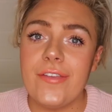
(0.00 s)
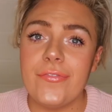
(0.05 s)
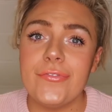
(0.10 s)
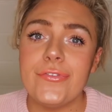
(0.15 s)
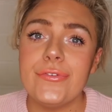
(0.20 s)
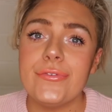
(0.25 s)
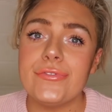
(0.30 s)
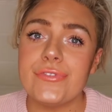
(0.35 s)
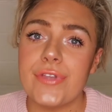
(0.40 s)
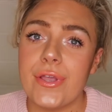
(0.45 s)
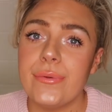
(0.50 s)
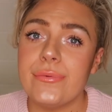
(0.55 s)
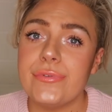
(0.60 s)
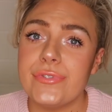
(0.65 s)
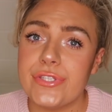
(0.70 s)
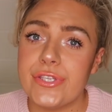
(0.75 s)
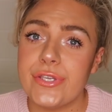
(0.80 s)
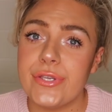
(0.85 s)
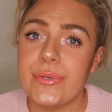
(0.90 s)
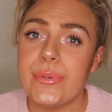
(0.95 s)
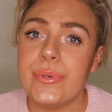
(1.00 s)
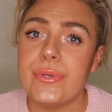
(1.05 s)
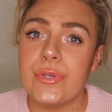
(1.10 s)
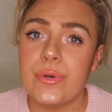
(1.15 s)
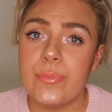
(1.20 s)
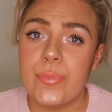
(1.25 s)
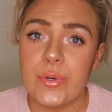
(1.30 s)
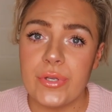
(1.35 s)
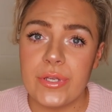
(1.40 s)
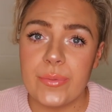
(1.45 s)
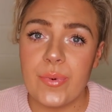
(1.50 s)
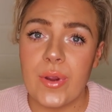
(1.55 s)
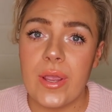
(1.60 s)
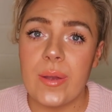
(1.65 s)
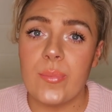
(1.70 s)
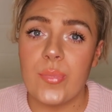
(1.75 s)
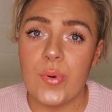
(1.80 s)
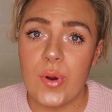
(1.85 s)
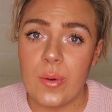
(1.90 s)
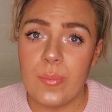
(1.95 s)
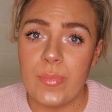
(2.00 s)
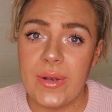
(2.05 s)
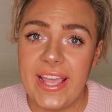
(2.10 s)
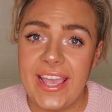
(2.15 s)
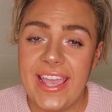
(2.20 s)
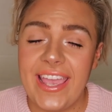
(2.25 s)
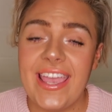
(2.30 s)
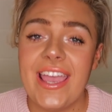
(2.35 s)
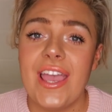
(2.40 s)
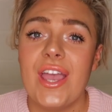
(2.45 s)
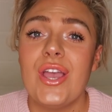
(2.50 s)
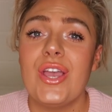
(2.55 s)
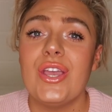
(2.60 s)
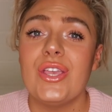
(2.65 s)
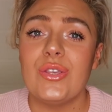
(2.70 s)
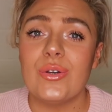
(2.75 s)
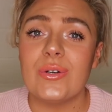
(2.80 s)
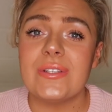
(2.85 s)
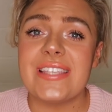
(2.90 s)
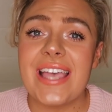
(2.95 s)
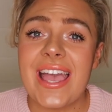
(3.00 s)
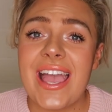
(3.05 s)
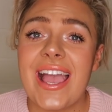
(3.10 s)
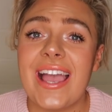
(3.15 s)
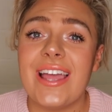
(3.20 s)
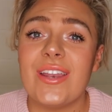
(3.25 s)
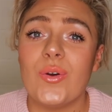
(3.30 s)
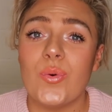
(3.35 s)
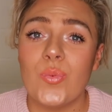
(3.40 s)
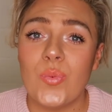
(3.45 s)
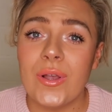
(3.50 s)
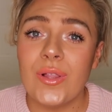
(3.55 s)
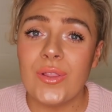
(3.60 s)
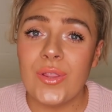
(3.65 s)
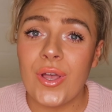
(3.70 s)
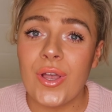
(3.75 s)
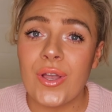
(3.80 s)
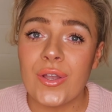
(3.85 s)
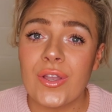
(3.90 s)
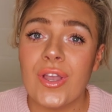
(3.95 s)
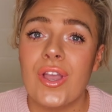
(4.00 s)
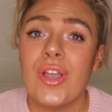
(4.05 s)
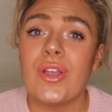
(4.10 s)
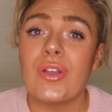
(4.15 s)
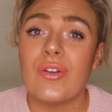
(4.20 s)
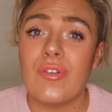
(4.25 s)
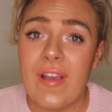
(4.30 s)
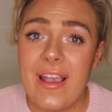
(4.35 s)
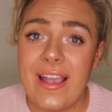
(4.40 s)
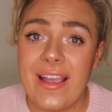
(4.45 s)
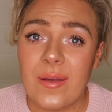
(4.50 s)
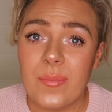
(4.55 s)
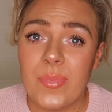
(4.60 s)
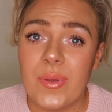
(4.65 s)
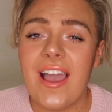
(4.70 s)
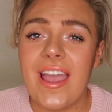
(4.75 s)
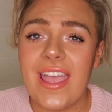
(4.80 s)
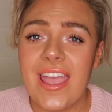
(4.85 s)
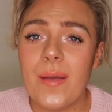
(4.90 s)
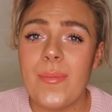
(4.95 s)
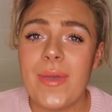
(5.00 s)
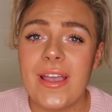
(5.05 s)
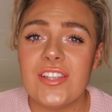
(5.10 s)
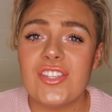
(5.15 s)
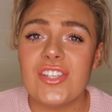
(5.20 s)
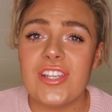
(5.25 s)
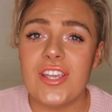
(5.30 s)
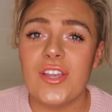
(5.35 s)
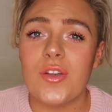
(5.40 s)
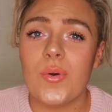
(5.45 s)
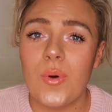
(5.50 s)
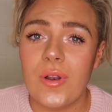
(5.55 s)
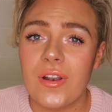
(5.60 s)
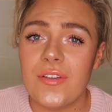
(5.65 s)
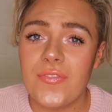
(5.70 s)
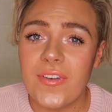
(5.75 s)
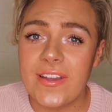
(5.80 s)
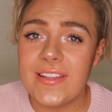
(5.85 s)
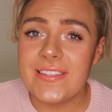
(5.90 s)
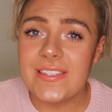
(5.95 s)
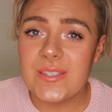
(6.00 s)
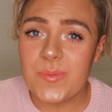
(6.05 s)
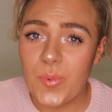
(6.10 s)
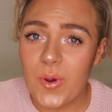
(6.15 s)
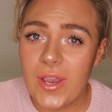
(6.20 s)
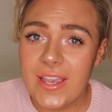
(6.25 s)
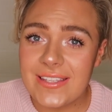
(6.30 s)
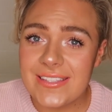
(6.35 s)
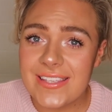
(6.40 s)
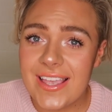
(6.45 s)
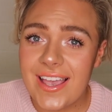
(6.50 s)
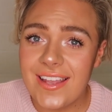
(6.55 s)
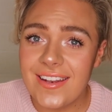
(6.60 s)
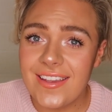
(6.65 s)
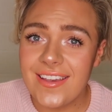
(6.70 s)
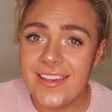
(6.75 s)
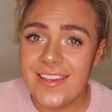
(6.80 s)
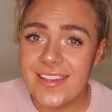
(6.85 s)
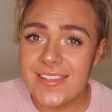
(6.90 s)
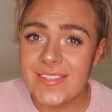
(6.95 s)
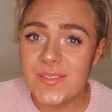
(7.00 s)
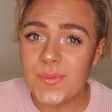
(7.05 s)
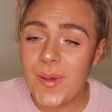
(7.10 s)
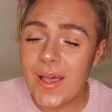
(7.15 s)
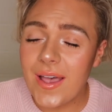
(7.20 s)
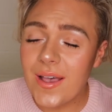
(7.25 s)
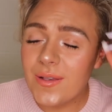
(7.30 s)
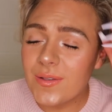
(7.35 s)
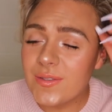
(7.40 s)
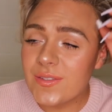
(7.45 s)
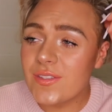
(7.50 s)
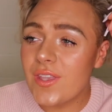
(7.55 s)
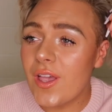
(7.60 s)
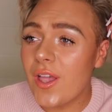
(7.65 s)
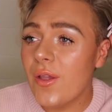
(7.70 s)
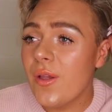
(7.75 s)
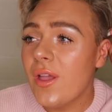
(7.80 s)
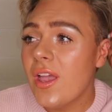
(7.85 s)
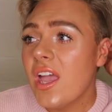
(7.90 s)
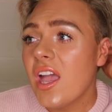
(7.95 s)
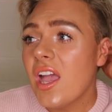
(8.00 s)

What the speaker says: if you don't do your body prep properly, your tan will look crap. I am actually a qualified spray tanner as well, so